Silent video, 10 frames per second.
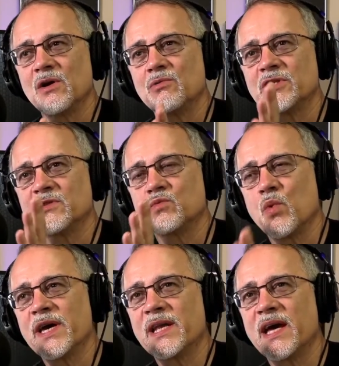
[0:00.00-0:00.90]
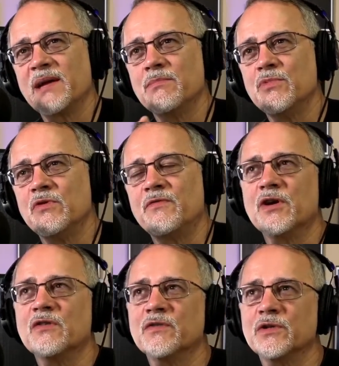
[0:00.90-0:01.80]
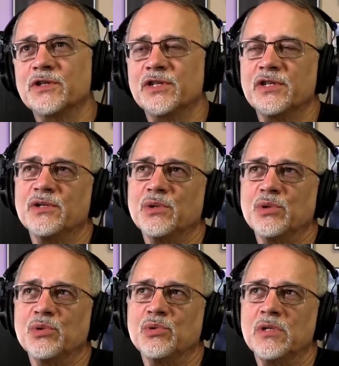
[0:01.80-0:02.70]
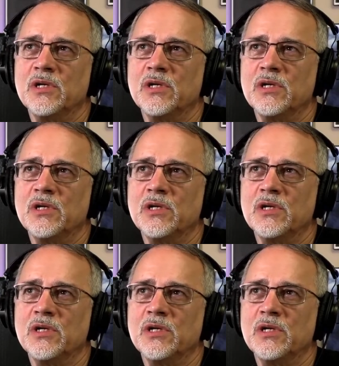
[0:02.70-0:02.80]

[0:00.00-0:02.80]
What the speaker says: which is when I moved over to